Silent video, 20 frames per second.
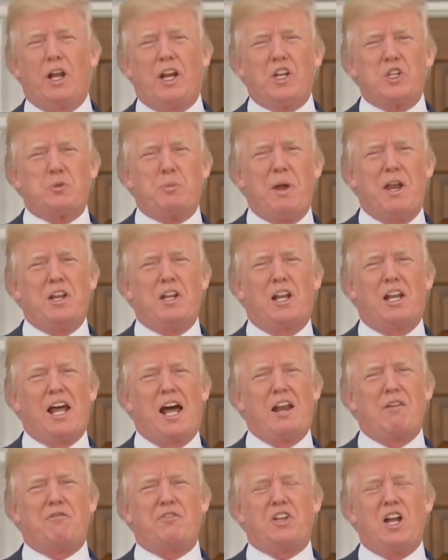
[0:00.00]
We're going to
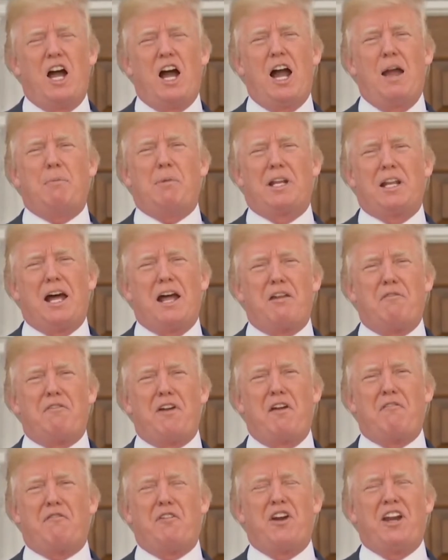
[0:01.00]
spend a lot of time, a
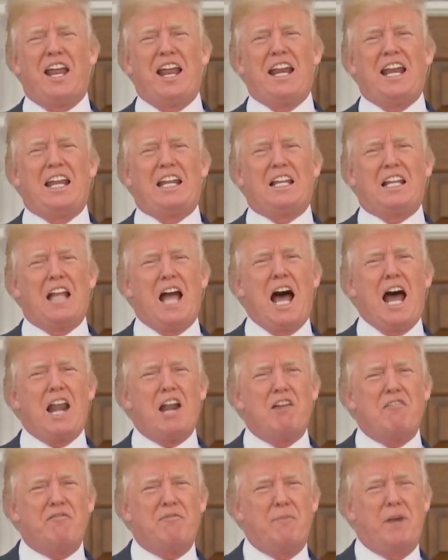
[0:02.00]
lot of effort, and a
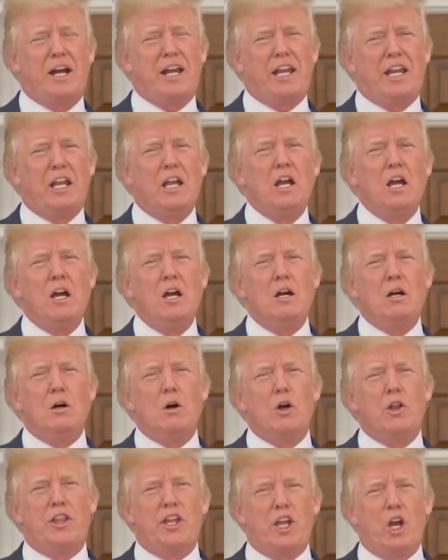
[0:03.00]
lot of money
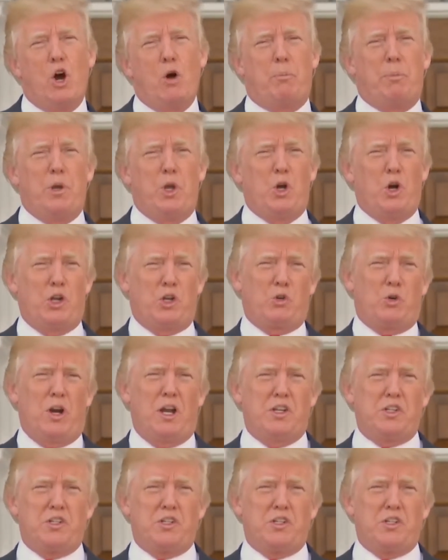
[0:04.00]
on the opioid